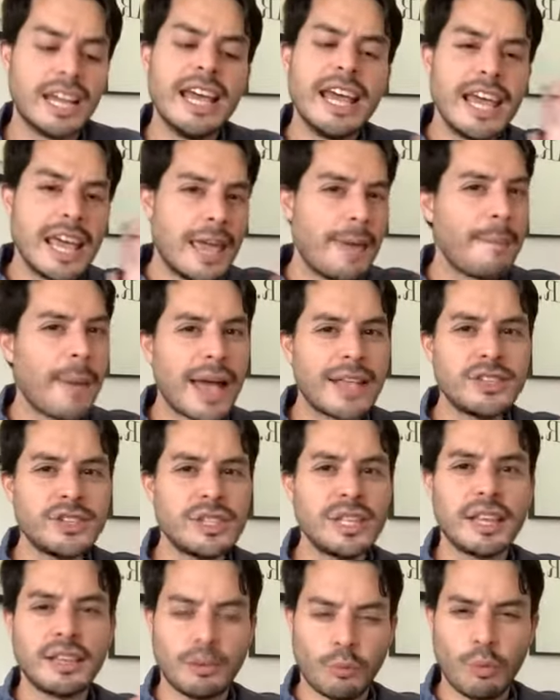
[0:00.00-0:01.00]
imagine
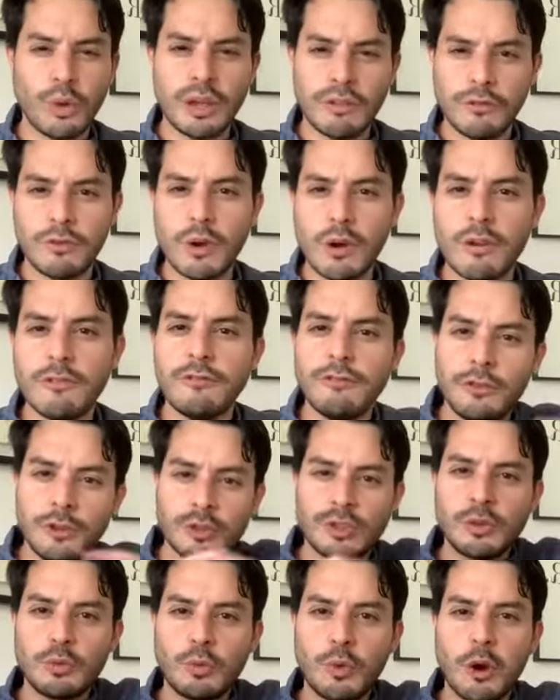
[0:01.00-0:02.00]
that if we are
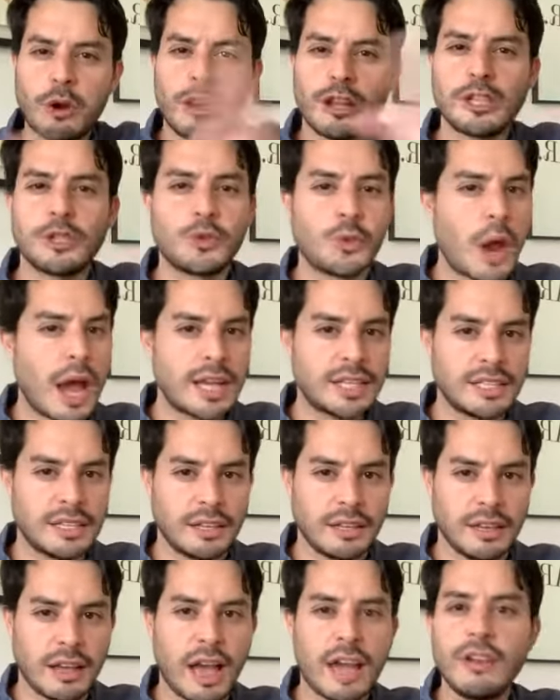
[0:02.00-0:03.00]
infusing, we're
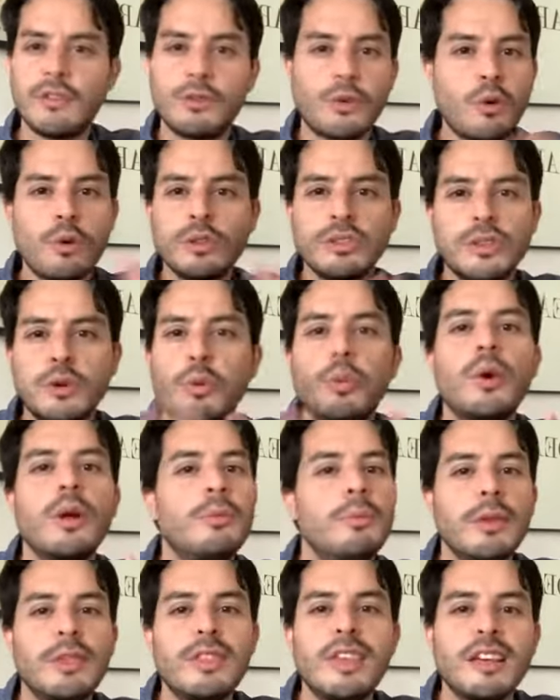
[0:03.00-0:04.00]
extracting, and of course there will
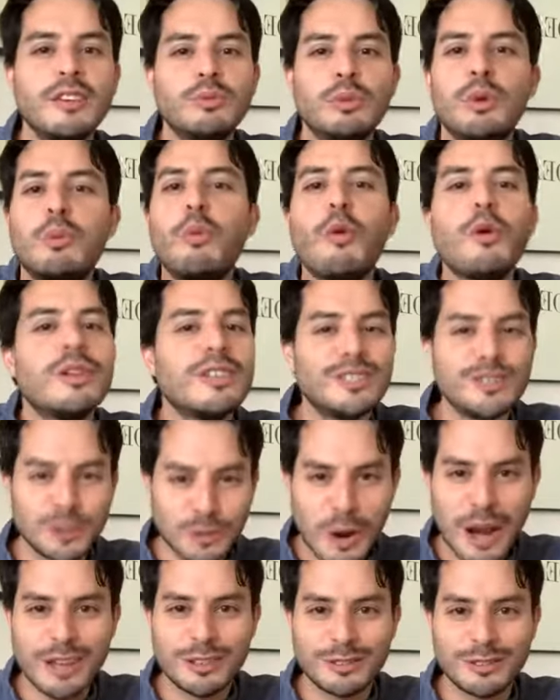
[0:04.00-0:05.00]
be things we won't
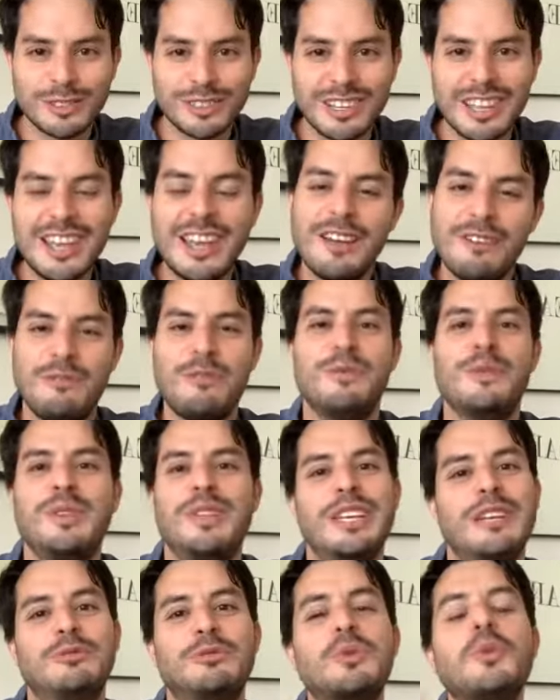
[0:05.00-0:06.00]
extract from the
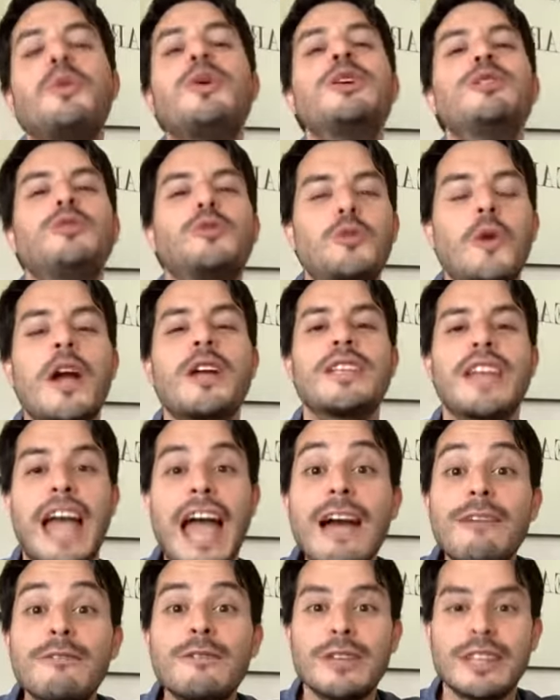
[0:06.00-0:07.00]
leaf, we won't extract
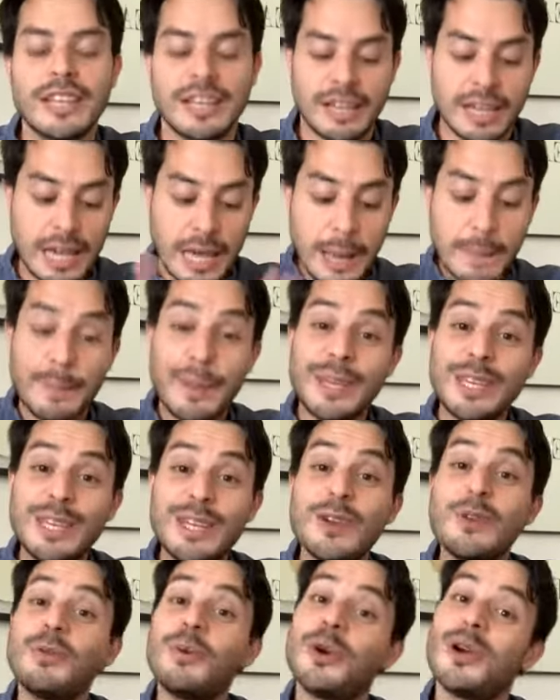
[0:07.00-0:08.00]
everything, but
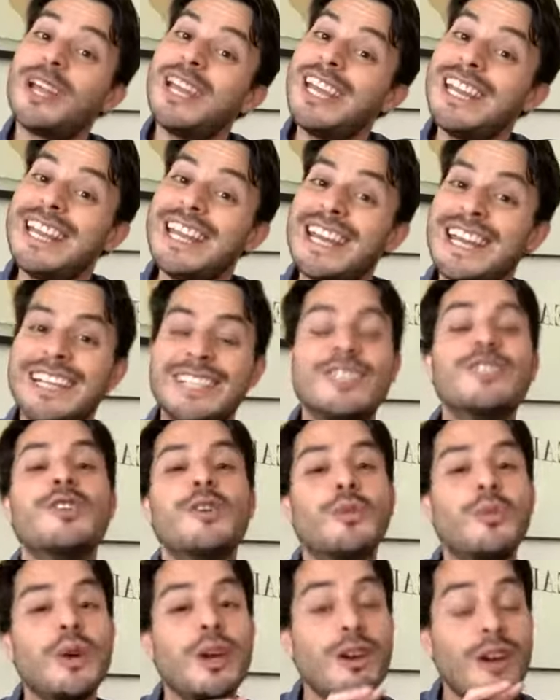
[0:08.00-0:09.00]
here we're eating it, so
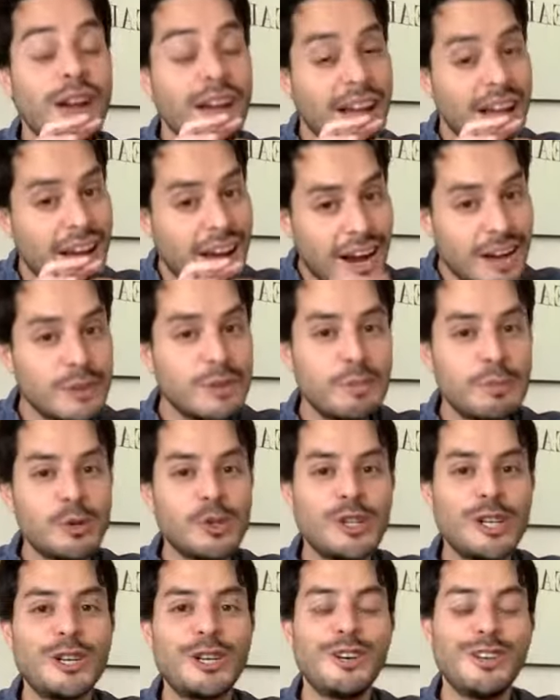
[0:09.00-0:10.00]
we are
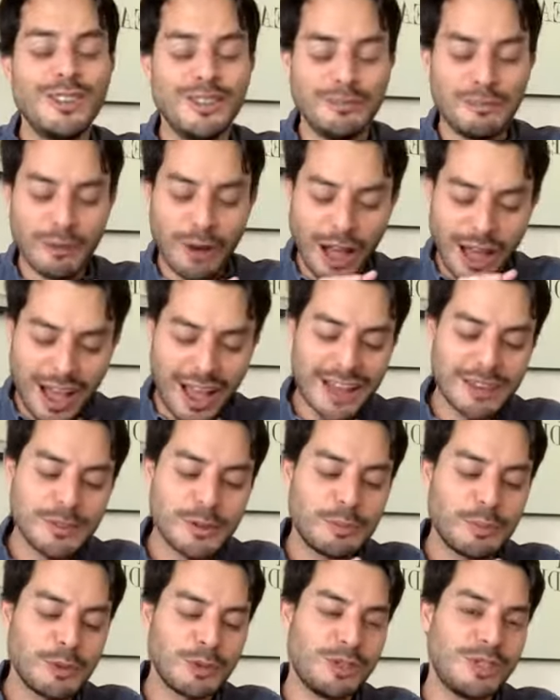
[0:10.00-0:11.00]

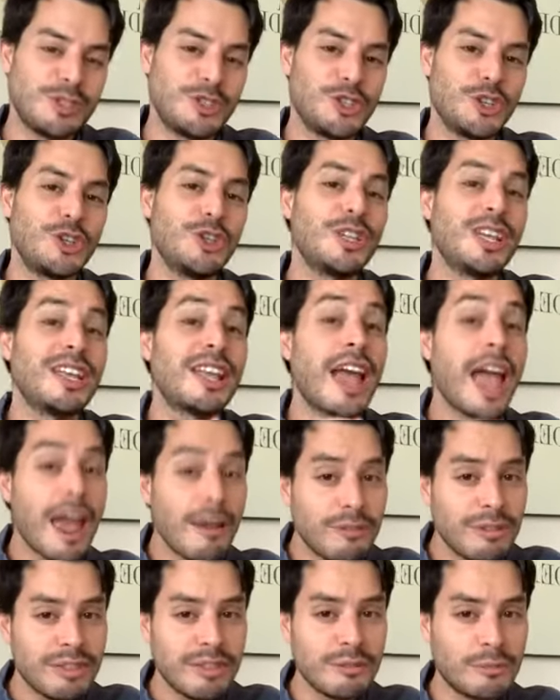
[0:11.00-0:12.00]
100% sure that
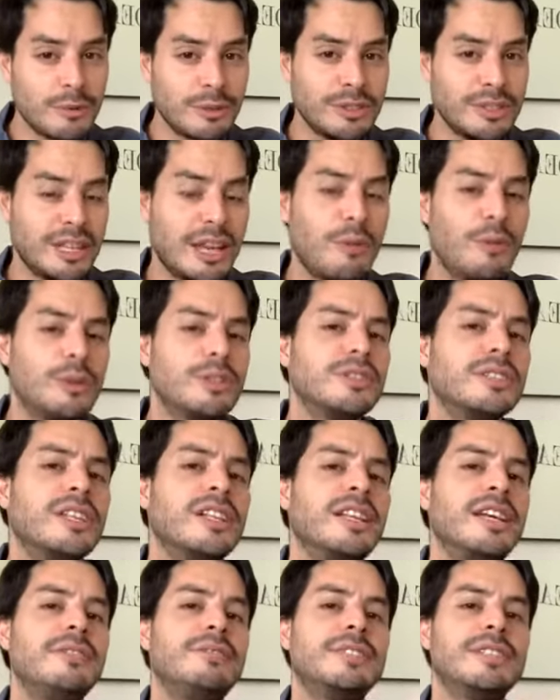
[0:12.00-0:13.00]
everything that was in the
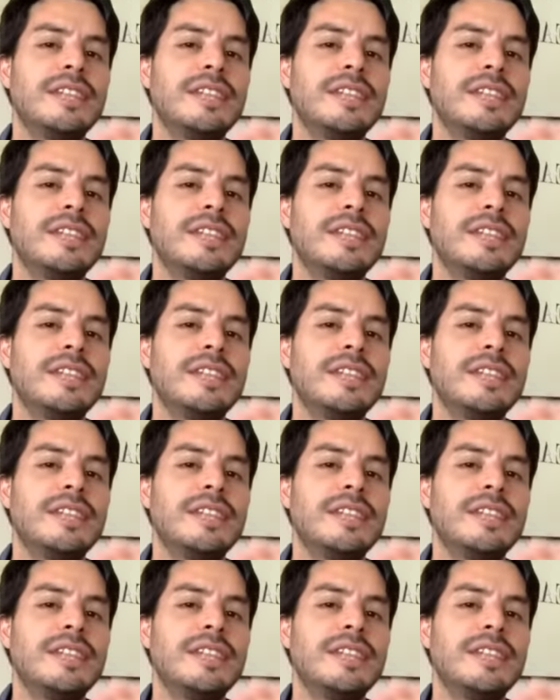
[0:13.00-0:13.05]
leaves,